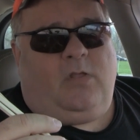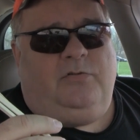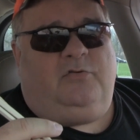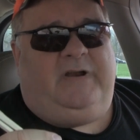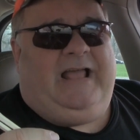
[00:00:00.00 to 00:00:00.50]

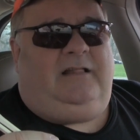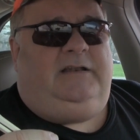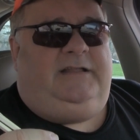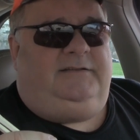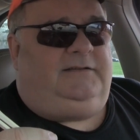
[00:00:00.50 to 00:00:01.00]
The
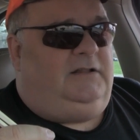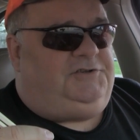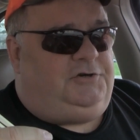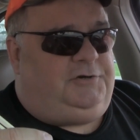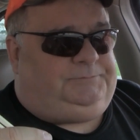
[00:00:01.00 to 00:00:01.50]
reality is,
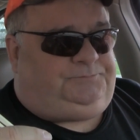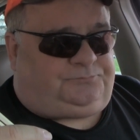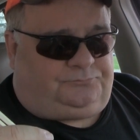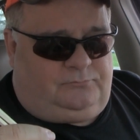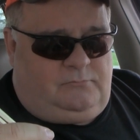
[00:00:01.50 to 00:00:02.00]
unless you're
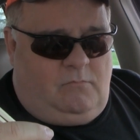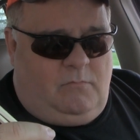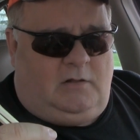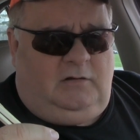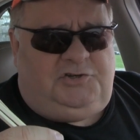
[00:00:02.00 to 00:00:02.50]

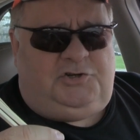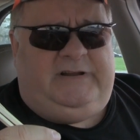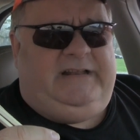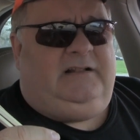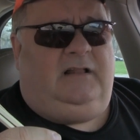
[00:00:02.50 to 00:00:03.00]

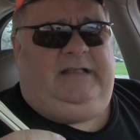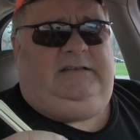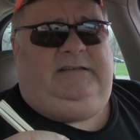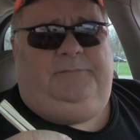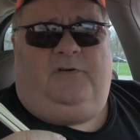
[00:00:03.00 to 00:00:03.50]
eating
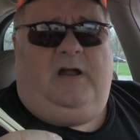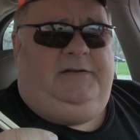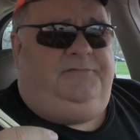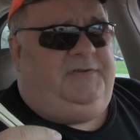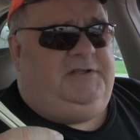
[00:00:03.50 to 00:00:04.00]
like
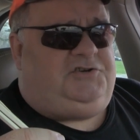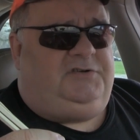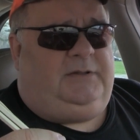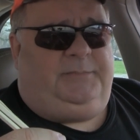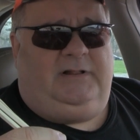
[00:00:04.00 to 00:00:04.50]
fried fish
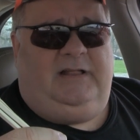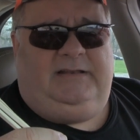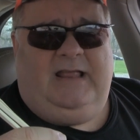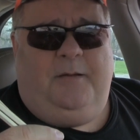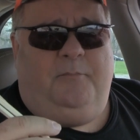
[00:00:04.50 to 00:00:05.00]
or something
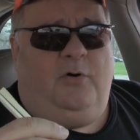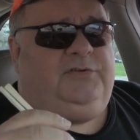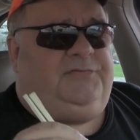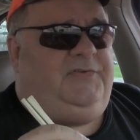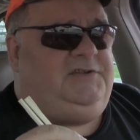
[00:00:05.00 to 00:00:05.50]
like that,
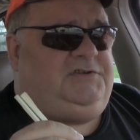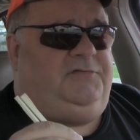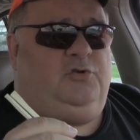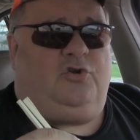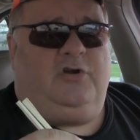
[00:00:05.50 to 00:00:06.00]
most fish,
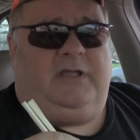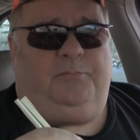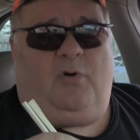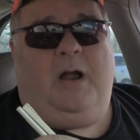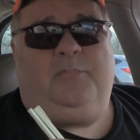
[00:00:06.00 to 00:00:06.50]
if you cook
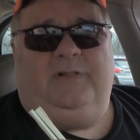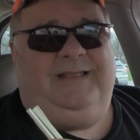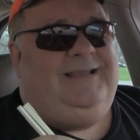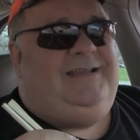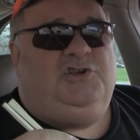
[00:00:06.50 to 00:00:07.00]
it
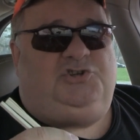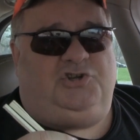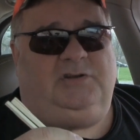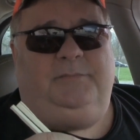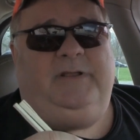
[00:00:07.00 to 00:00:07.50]
properly,
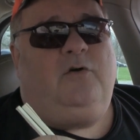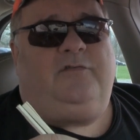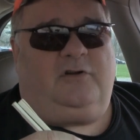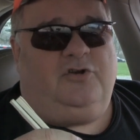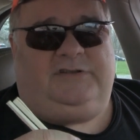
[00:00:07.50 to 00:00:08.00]
shouldn't be
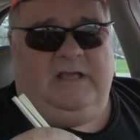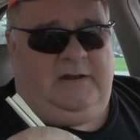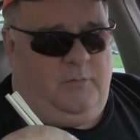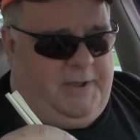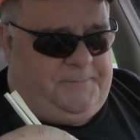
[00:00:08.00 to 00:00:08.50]
overcooked
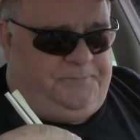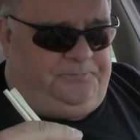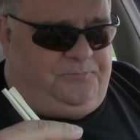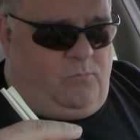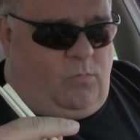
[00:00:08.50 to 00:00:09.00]
anyway.
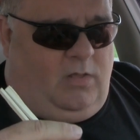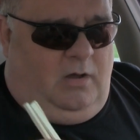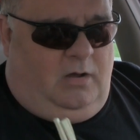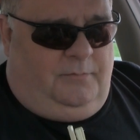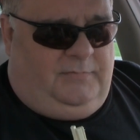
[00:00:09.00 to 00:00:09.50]

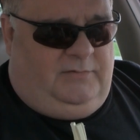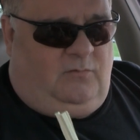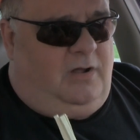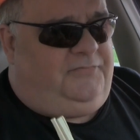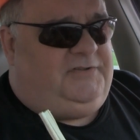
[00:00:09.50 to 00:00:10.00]
And
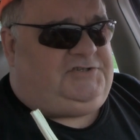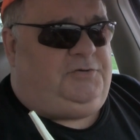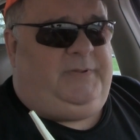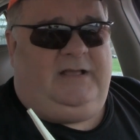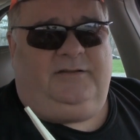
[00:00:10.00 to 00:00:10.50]
raw fish,
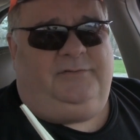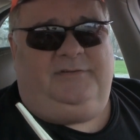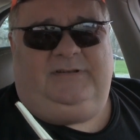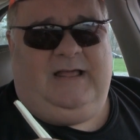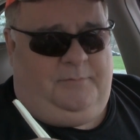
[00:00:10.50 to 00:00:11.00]
to be honest with you,
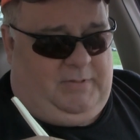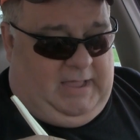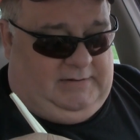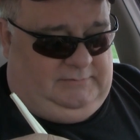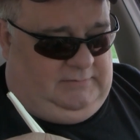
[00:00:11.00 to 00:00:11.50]
it's not
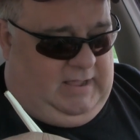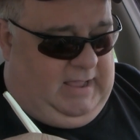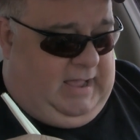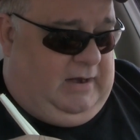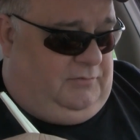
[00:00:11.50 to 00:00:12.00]
bad.
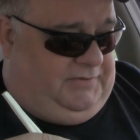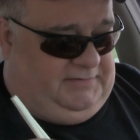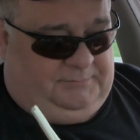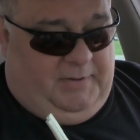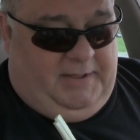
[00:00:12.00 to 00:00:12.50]
I don't
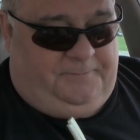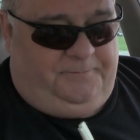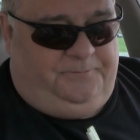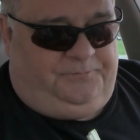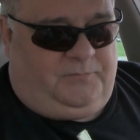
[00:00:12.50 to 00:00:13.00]
think it's bad.
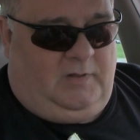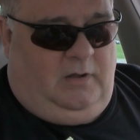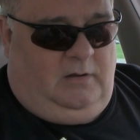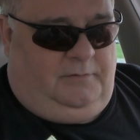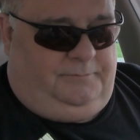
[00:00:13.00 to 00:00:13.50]

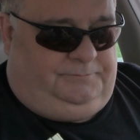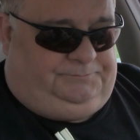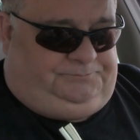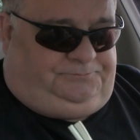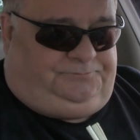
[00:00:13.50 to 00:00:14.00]
And
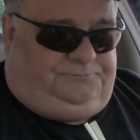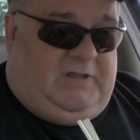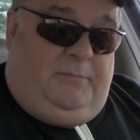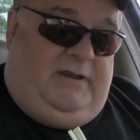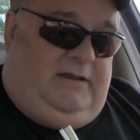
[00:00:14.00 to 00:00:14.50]

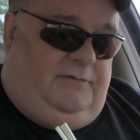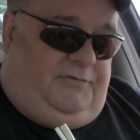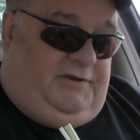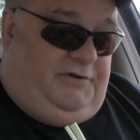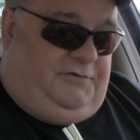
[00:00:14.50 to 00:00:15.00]
I've been eating it
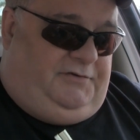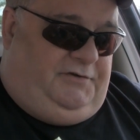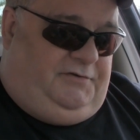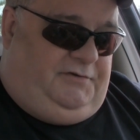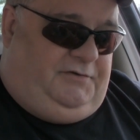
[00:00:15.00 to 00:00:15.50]
for years
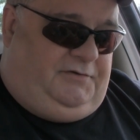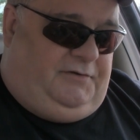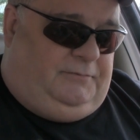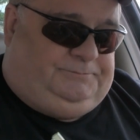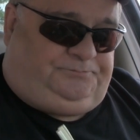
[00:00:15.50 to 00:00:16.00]
though.